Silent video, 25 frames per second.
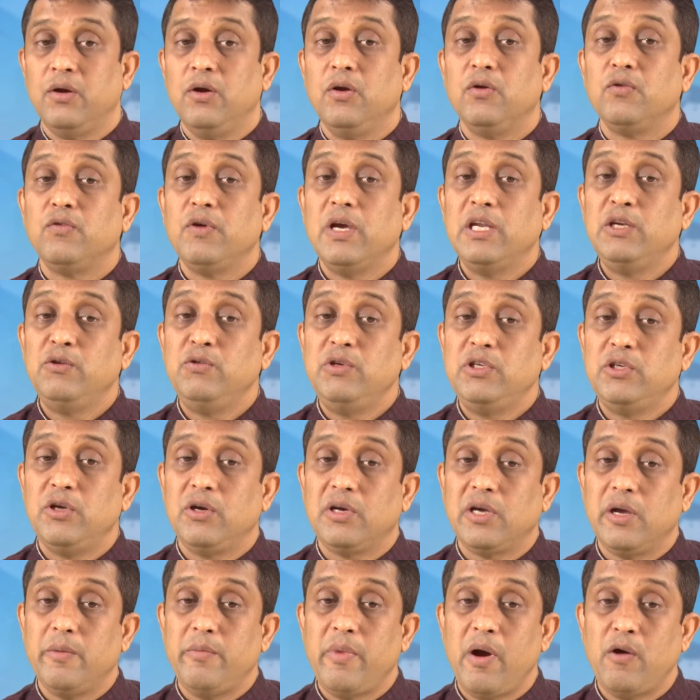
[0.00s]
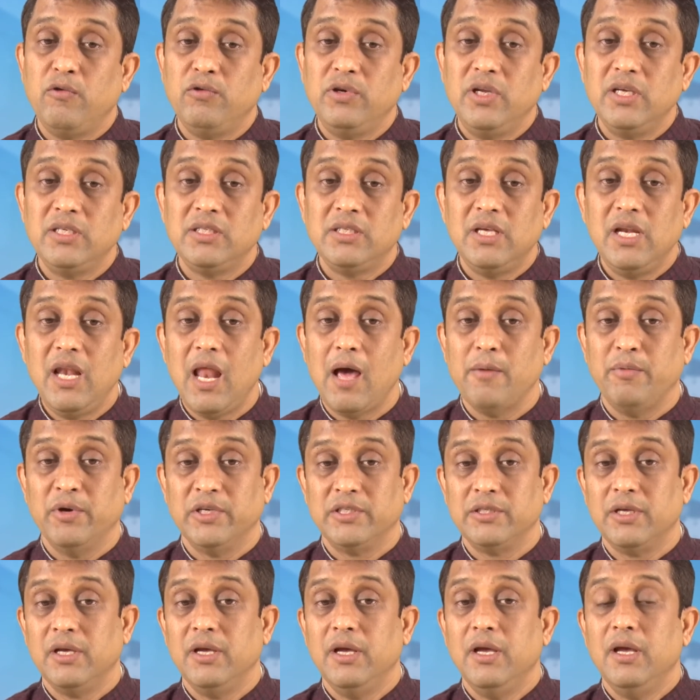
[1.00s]
when we talk about a syllabus.
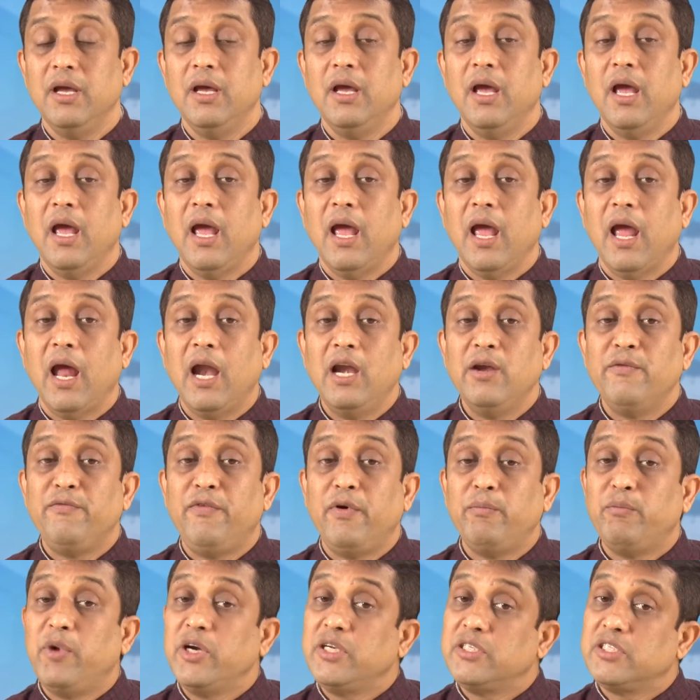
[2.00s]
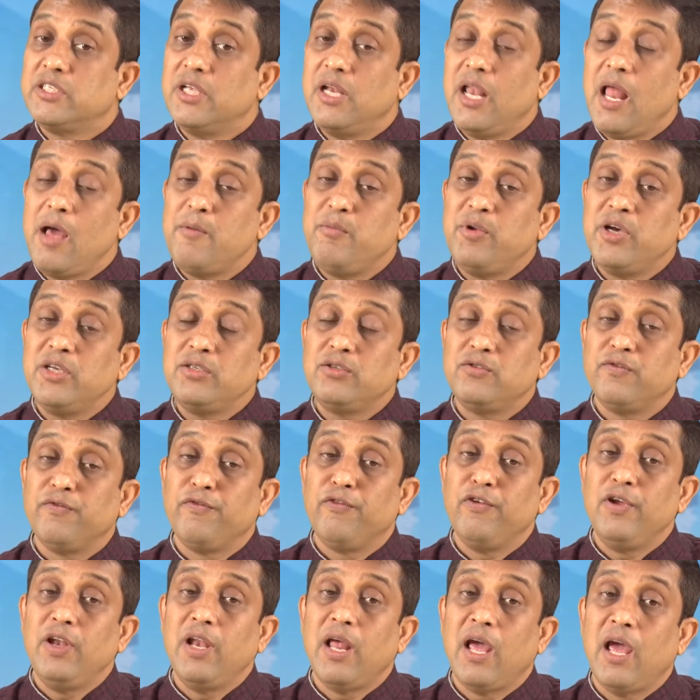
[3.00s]
But syllabus
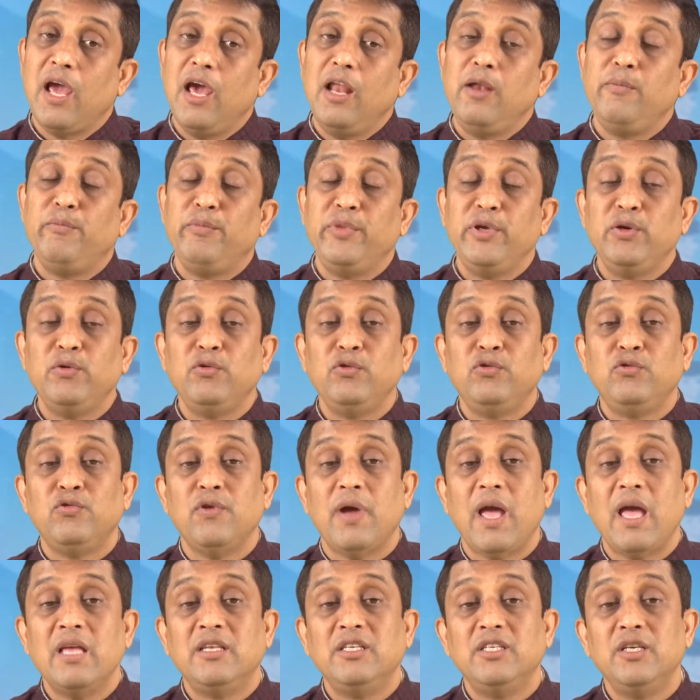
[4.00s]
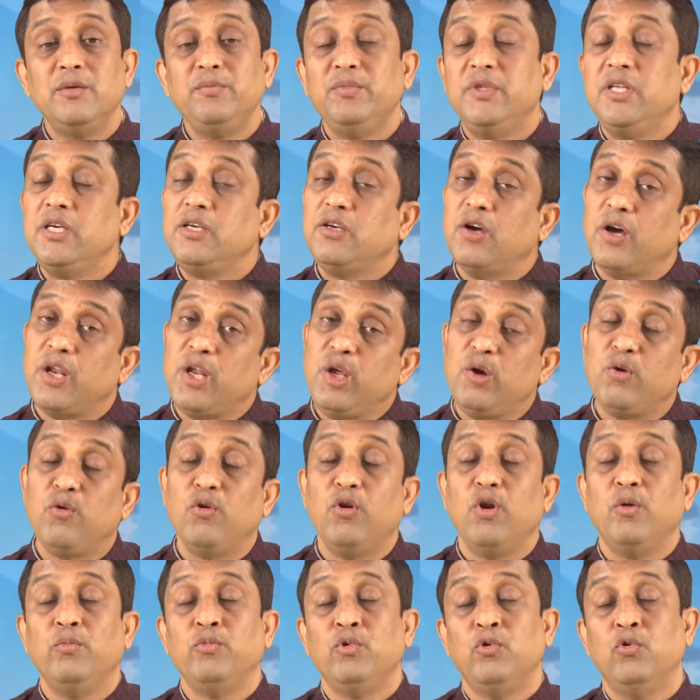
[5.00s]
will help you to achieve the
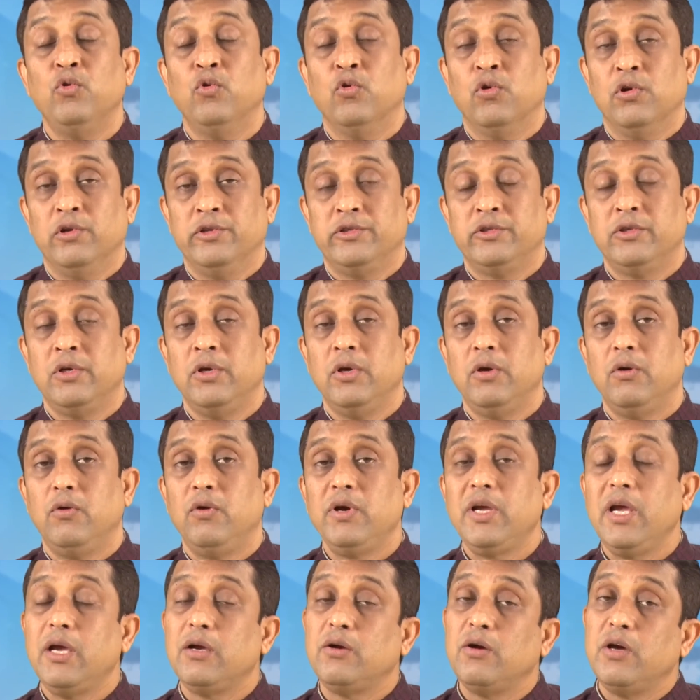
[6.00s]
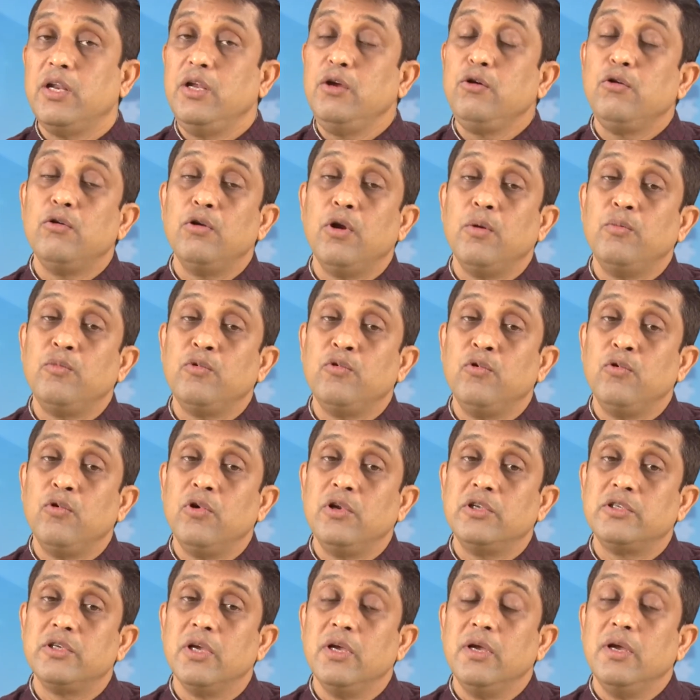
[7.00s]
curriculum goals. Okay, curriculum
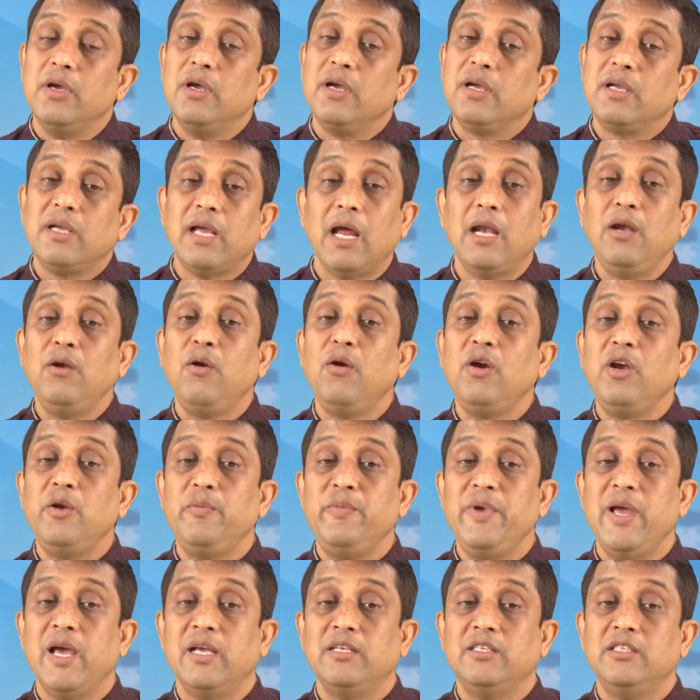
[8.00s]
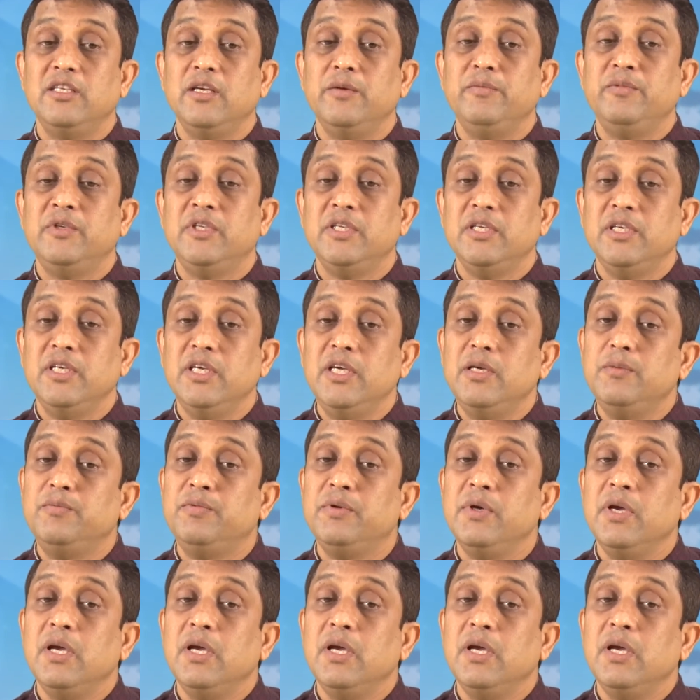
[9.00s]
goals cannot be achieved if